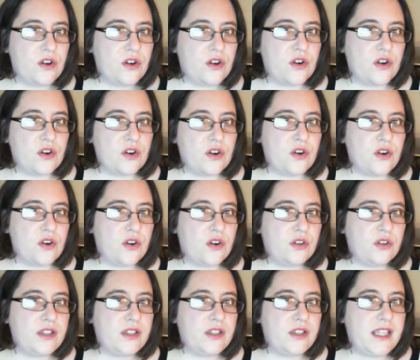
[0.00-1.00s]

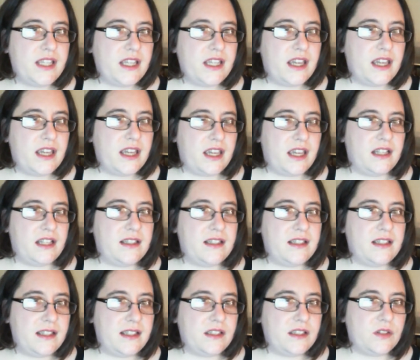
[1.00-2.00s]
early in
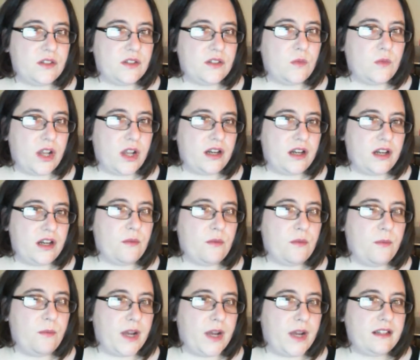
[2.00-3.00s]
season 1,
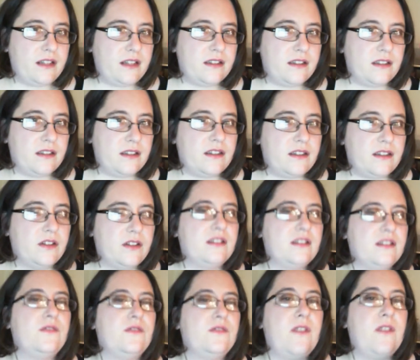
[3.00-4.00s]
but there is a
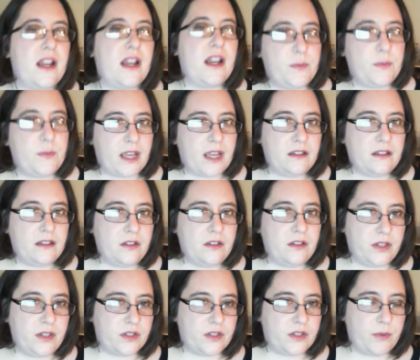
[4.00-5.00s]
flashback to 2 years
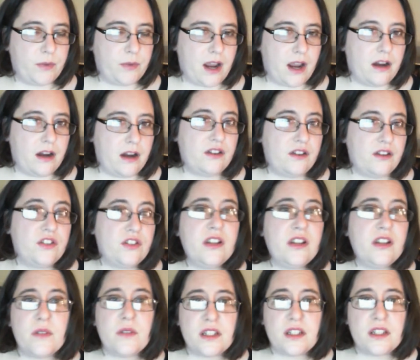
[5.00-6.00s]
prior, during
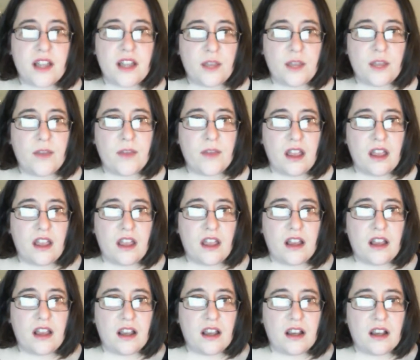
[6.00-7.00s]
which time
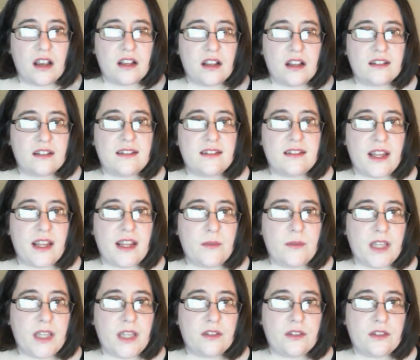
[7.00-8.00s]

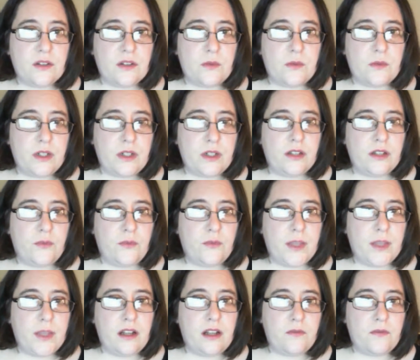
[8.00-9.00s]
Sam either would have
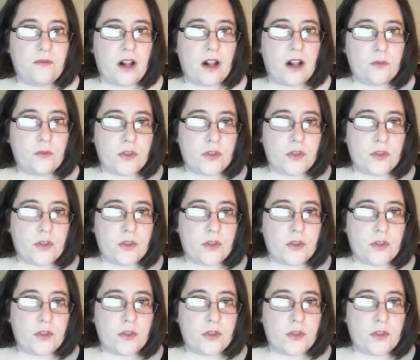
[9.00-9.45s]
been involved with